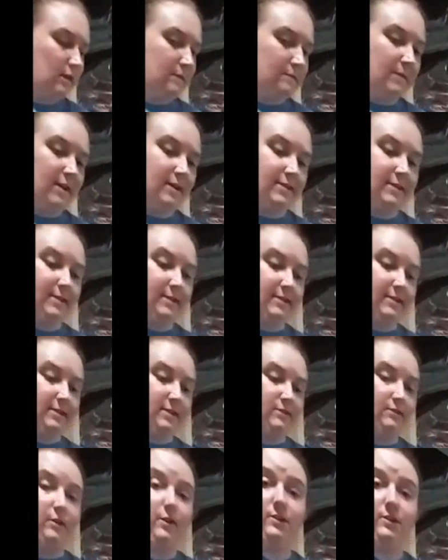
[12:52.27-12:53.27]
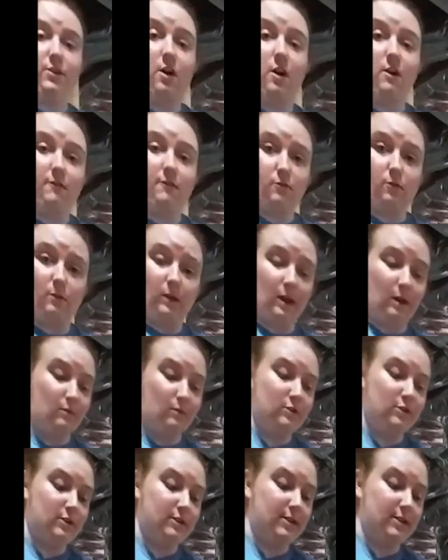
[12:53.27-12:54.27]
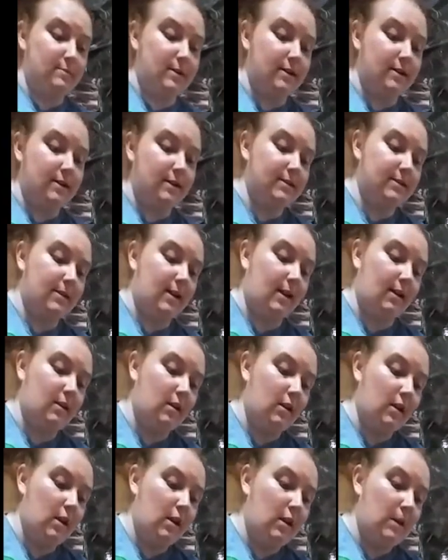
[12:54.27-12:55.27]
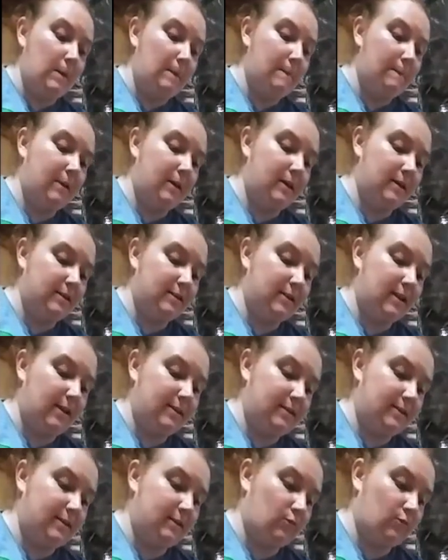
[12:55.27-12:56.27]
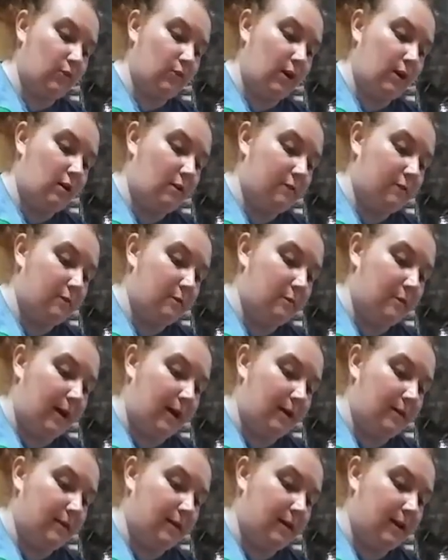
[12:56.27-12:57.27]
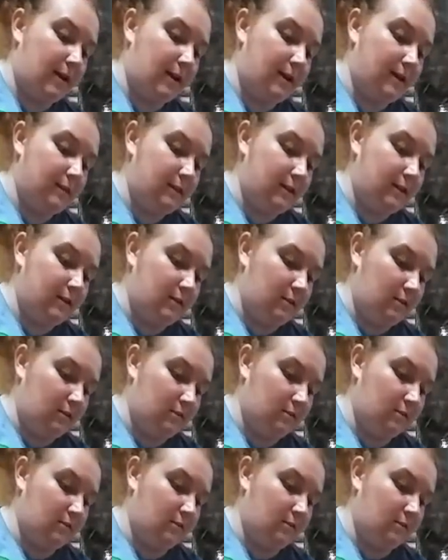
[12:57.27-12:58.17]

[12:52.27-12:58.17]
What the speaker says: it makes it, this is very soft, normally I would just set mine to the side, but it sliced it right off the bat that I had there.